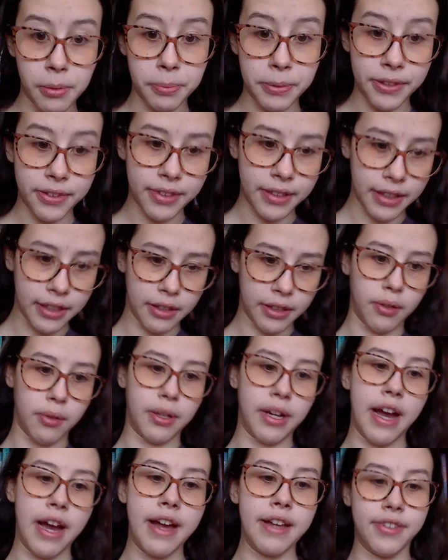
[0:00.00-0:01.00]
will be seeing you
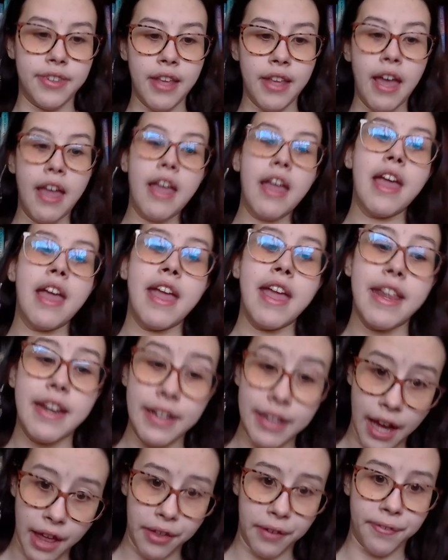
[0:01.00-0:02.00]
guys in
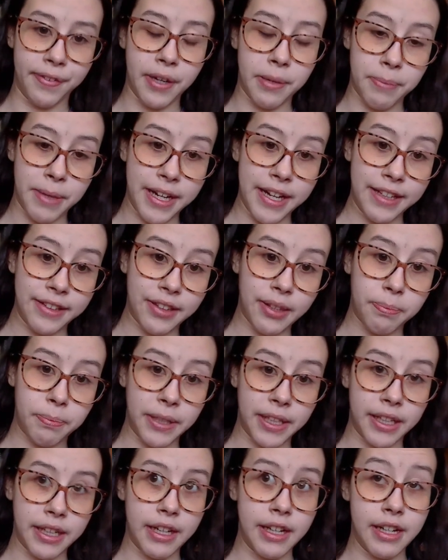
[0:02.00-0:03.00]
another few minutes,
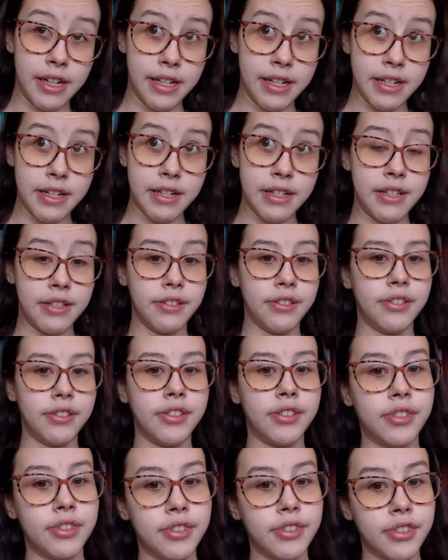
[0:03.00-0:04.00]

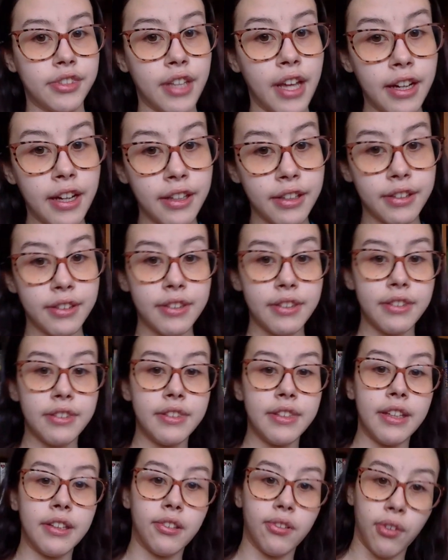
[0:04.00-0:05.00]
because
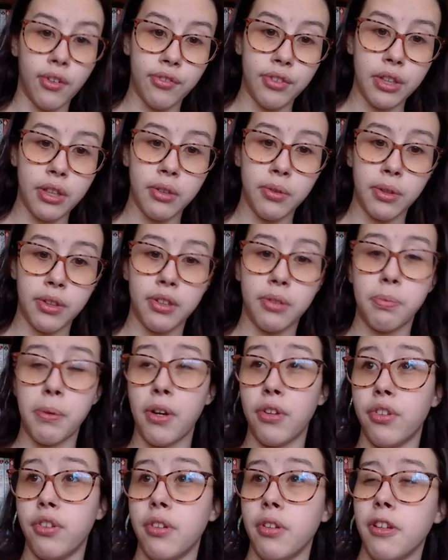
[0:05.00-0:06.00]
this review was
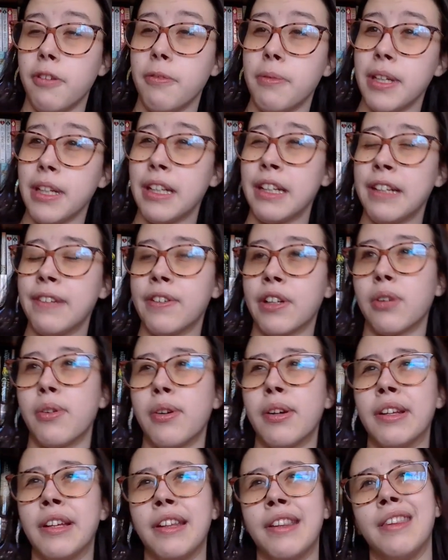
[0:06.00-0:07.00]
supposed to be
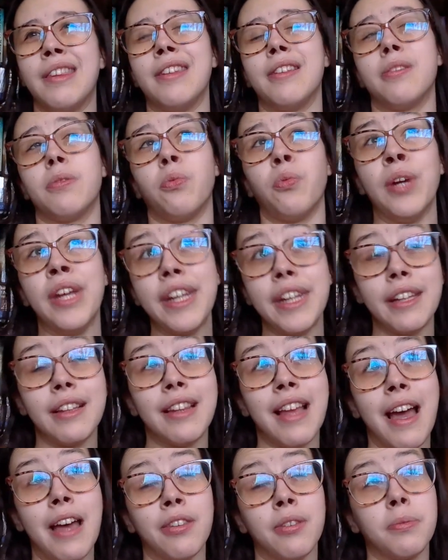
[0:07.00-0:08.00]
recorded this
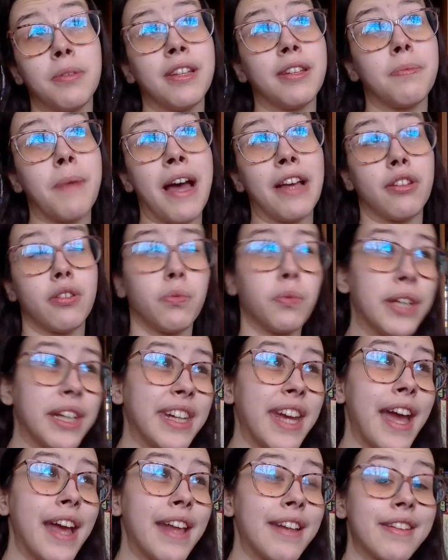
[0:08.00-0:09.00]
past
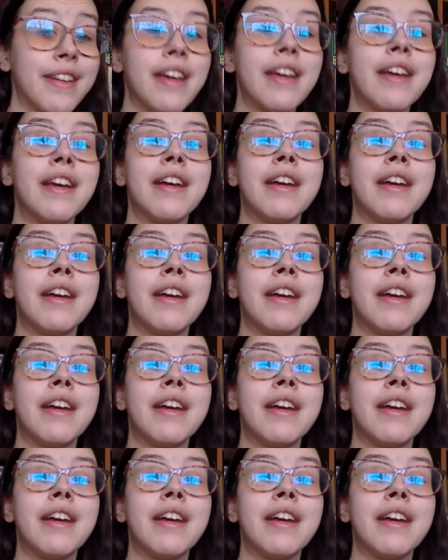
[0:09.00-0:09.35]
weekend,